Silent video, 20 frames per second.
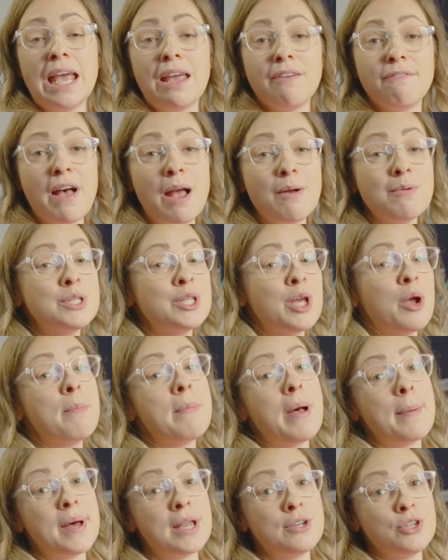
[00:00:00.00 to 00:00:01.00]
If I were
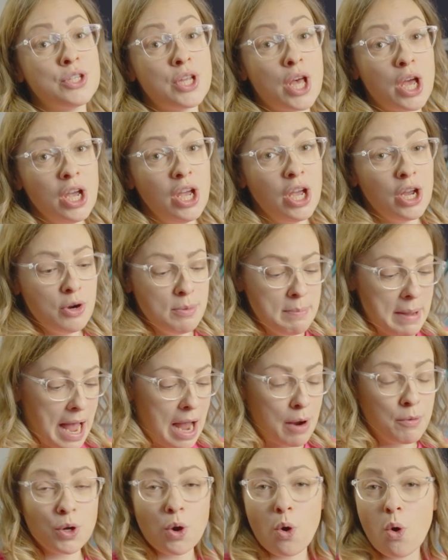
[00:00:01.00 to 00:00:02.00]
sewing my badges at home,
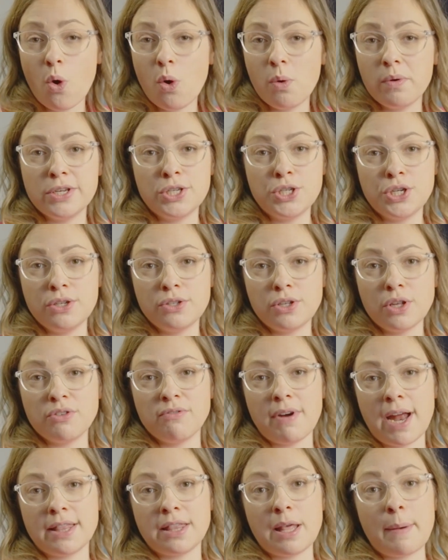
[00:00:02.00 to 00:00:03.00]
I would always choose a
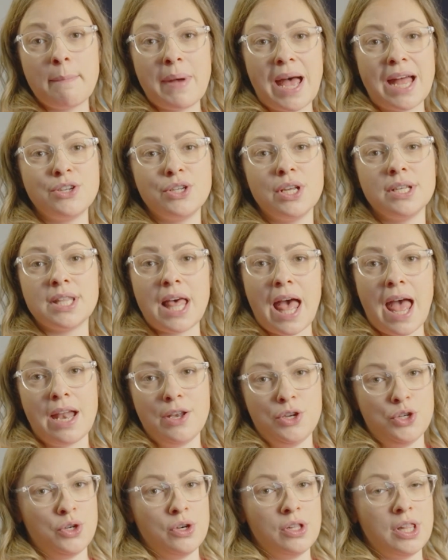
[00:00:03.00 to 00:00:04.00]
thread that matches the edge